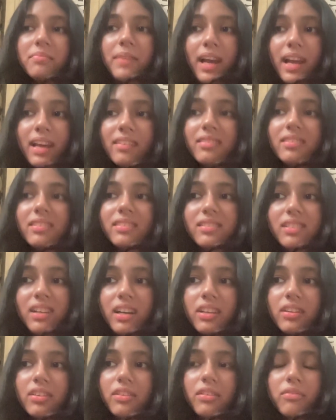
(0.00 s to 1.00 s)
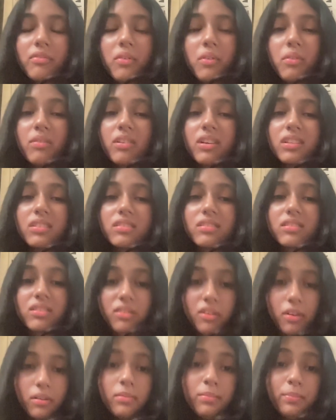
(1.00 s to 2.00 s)
barrier is kind of over
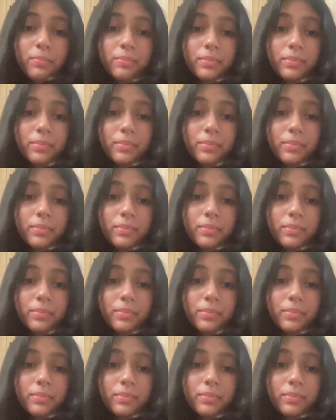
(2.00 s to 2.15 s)
the top.